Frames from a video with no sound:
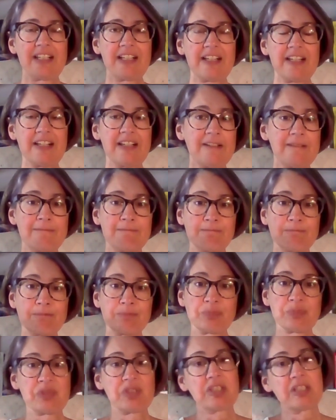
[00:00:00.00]

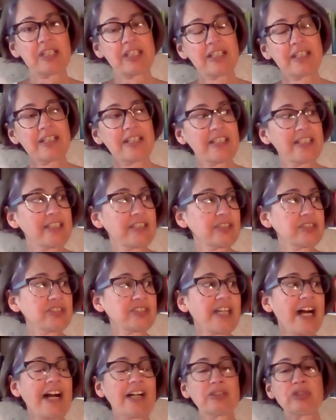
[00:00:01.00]
in
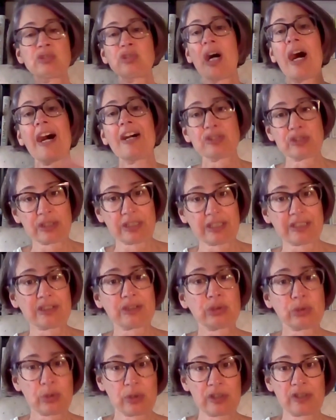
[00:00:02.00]
that logic
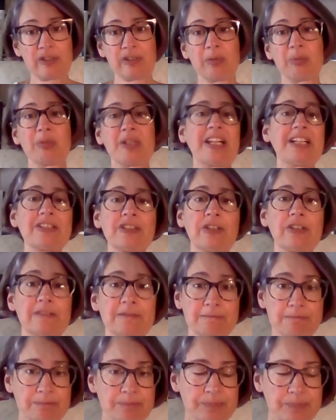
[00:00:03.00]
sort of
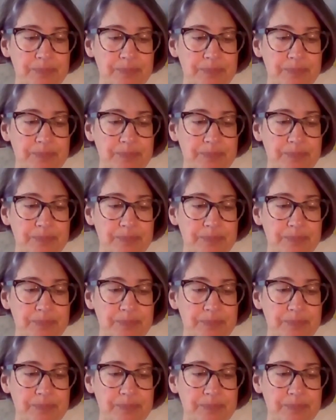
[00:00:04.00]
manner.